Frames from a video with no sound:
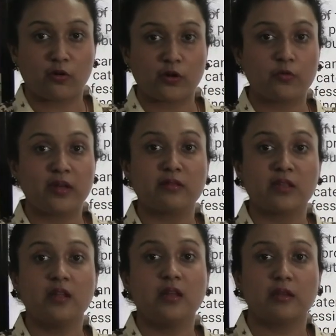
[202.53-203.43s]
or you can
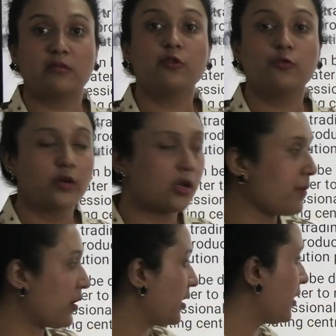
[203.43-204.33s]
say is the rural
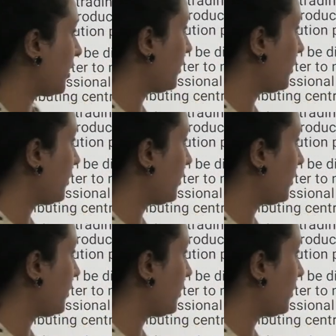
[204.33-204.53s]
marketing.